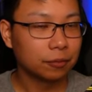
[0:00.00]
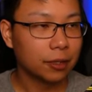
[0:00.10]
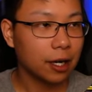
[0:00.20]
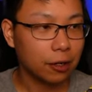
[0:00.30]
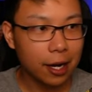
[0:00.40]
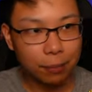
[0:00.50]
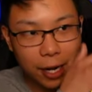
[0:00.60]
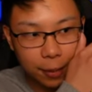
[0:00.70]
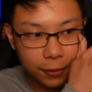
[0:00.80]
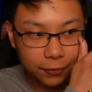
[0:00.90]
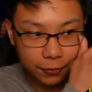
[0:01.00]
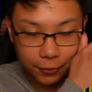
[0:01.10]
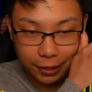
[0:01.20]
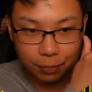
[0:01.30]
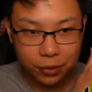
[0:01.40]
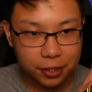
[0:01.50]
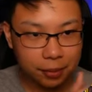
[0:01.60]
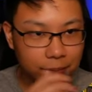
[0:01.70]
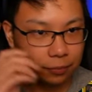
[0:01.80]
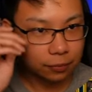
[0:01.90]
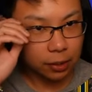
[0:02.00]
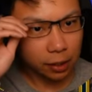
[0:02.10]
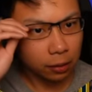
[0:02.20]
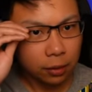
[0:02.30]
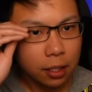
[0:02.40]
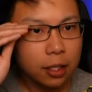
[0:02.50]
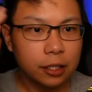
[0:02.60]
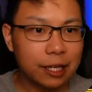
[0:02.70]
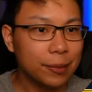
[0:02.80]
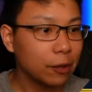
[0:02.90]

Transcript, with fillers: Or not primal, freaking prism thing. Give me a